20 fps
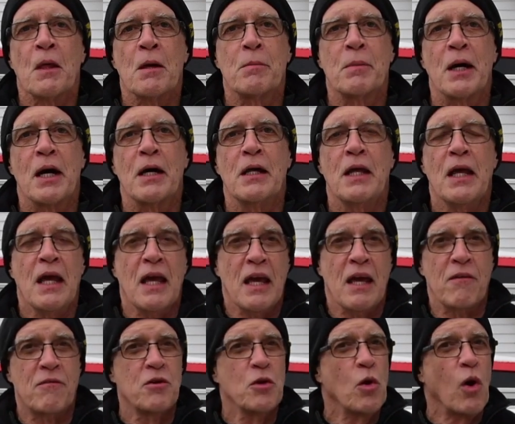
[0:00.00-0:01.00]
But
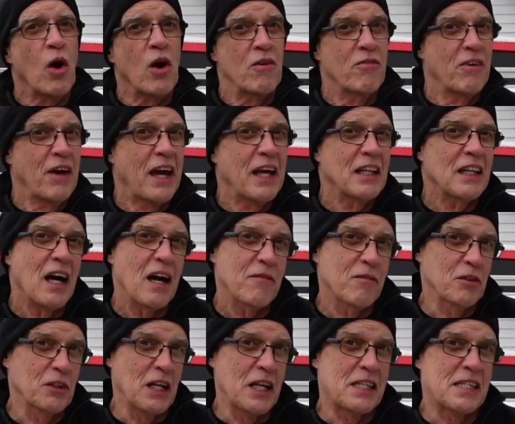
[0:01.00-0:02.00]
if you are a van
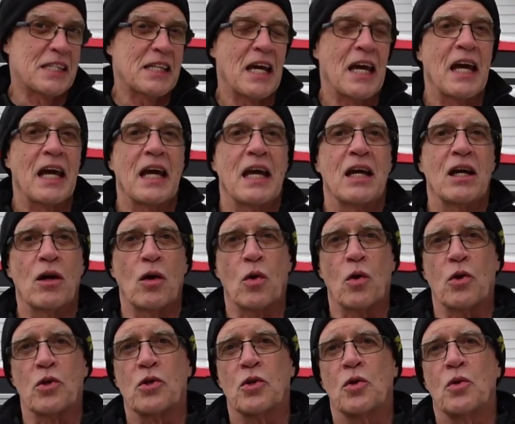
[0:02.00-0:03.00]
lifer, let's say,
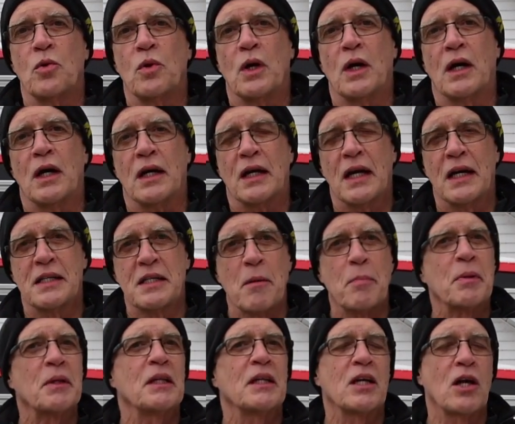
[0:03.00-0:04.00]
or you
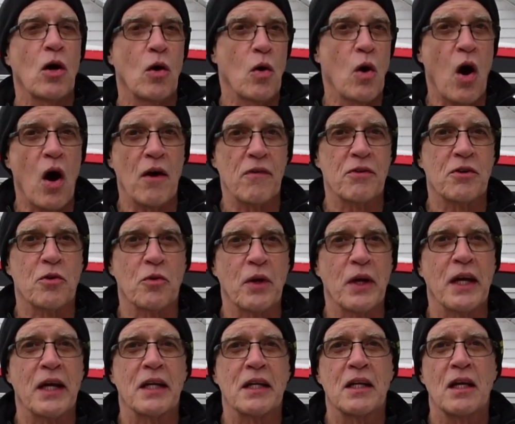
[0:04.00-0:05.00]
typically go
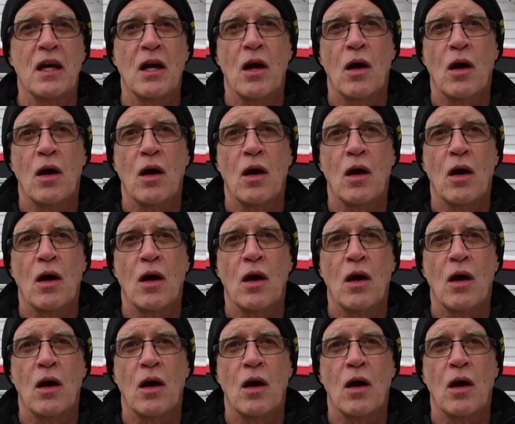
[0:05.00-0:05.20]
off-grid,